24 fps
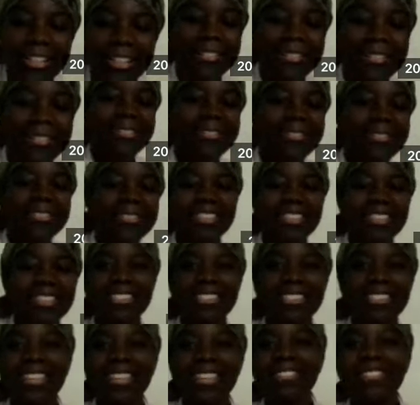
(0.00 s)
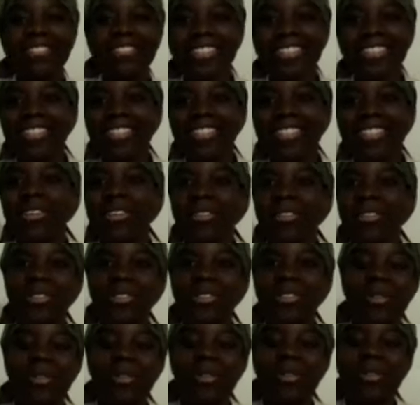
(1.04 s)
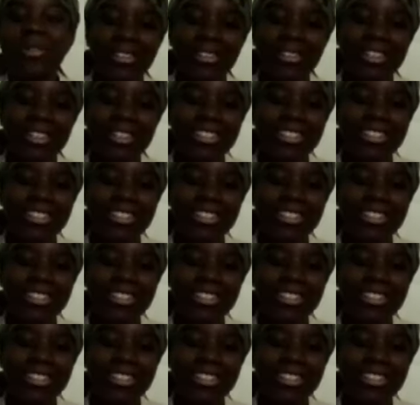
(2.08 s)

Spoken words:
of ashamed to go to school with a long